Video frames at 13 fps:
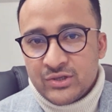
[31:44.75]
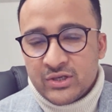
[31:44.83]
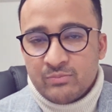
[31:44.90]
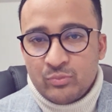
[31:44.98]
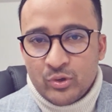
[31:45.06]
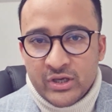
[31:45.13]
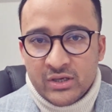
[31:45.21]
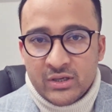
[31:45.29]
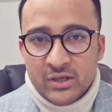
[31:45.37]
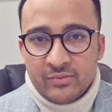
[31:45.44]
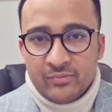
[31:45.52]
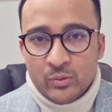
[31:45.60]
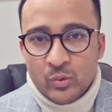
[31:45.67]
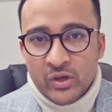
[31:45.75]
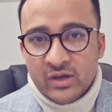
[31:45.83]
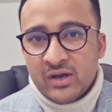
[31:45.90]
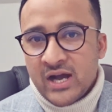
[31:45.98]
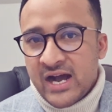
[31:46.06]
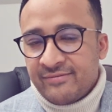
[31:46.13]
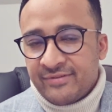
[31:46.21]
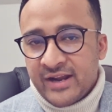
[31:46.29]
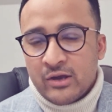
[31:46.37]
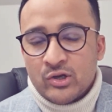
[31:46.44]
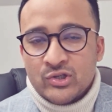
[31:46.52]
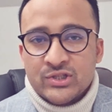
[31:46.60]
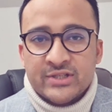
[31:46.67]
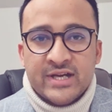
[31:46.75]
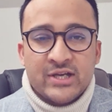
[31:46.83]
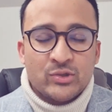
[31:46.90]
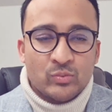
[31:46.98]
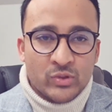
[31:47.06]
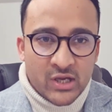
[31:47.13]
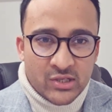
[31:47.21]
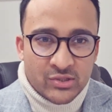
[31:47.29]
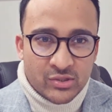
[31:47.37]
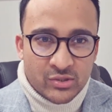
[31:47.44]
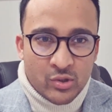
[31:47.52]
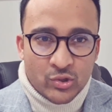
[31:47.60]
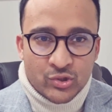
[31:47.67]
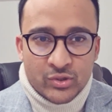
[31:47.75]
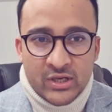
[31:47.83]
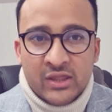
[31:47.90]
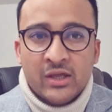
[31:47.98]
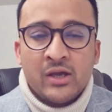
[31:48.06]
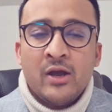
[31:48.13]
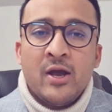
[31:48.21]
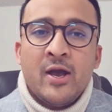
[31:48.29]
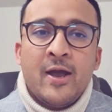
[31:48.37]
you can book in a quick half an hour consultation with us. It costs you nothing.